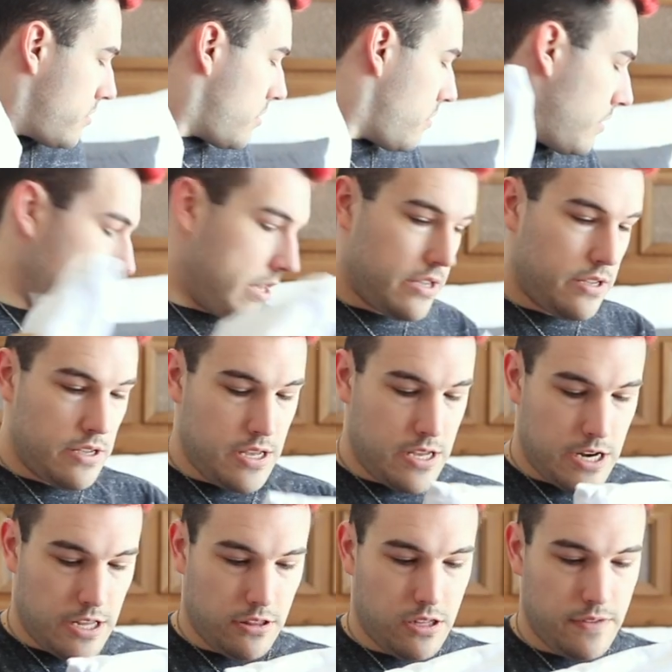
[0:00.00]
Okay, and
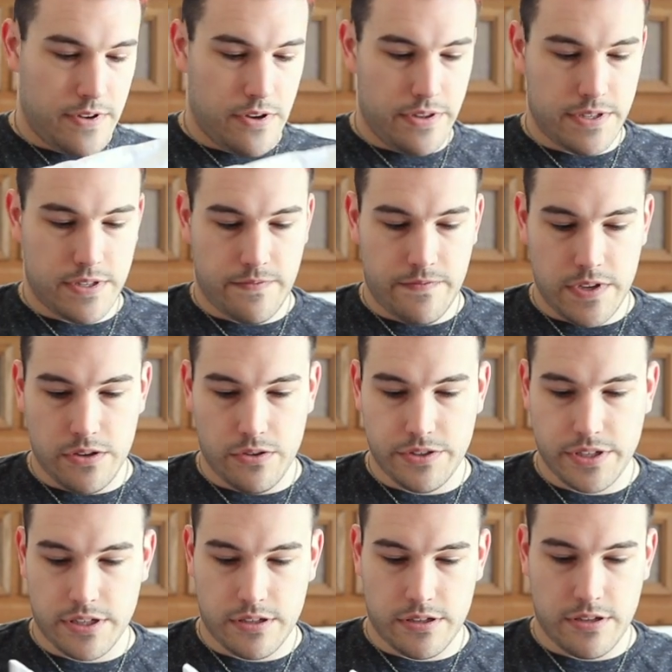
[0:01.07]
I love how this feels,
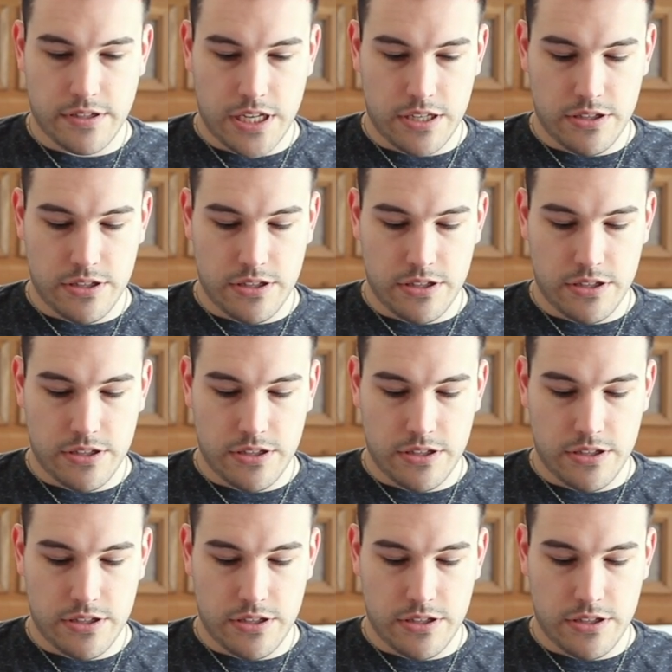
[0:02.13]
like, because I